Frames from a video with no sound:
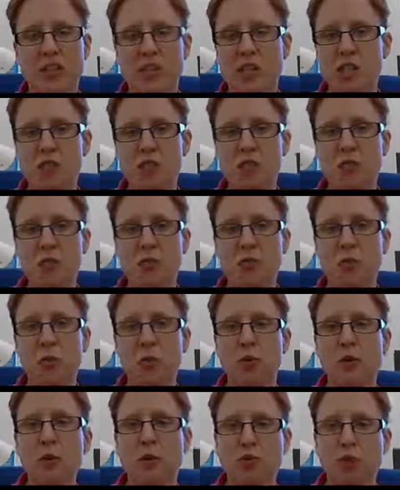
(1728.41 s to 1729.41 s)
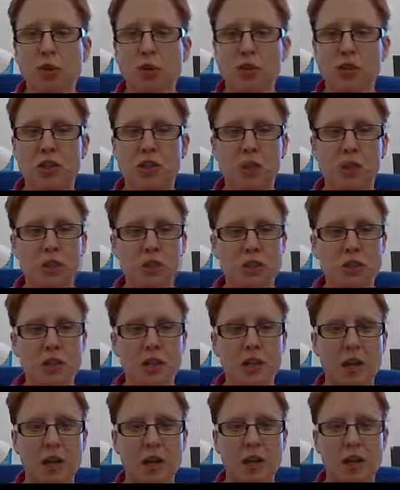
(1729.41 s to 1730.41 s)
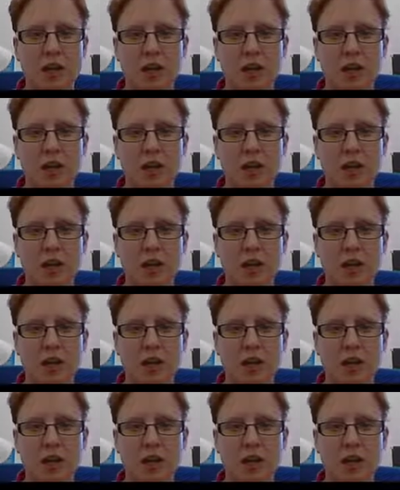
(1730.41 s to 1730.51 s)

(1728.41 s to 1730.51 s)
is it possible that rocket technology can